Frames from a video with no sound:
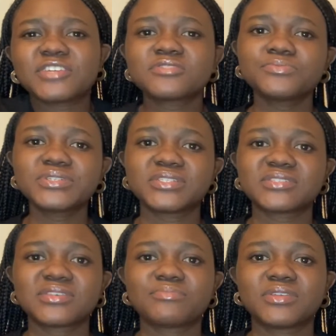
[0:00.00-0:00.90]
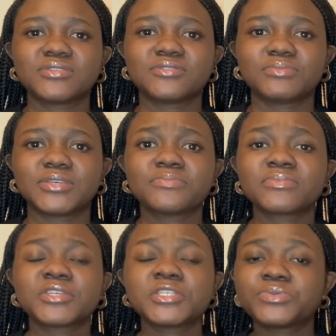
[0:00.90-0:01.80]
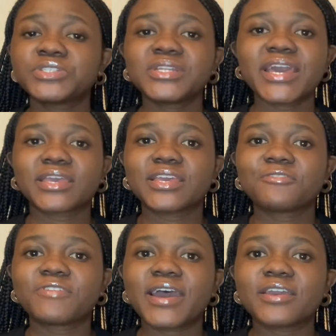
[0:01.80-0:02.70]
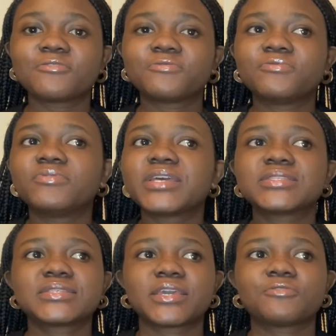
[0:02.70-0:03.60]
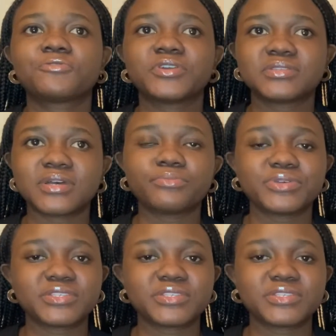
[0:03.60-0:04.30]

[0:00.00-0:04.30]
If someone does something to me, especially like if let's say, for example, it's a